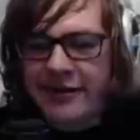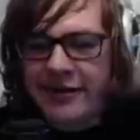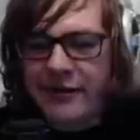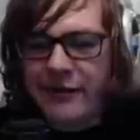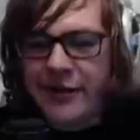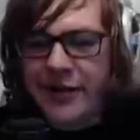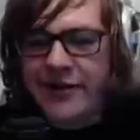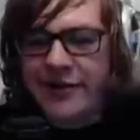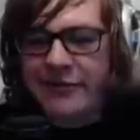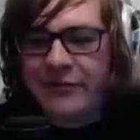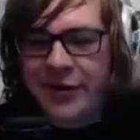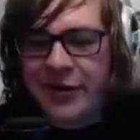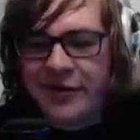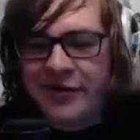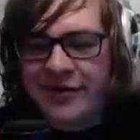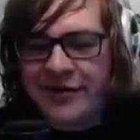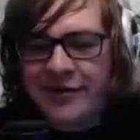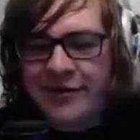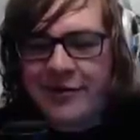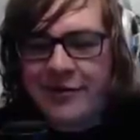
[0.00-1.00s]
the way as well
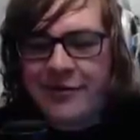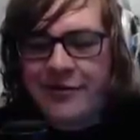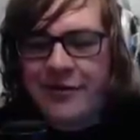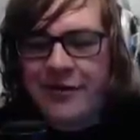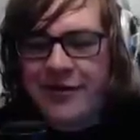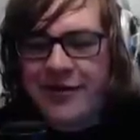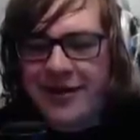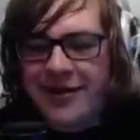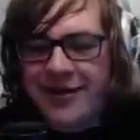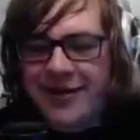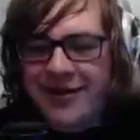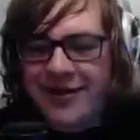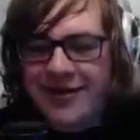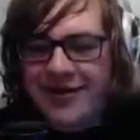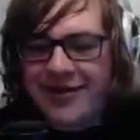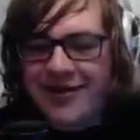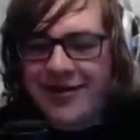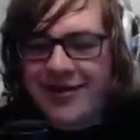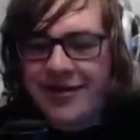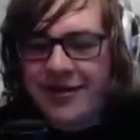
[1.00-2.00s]
too, just like
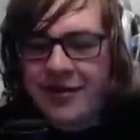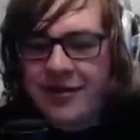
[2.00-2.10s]
this.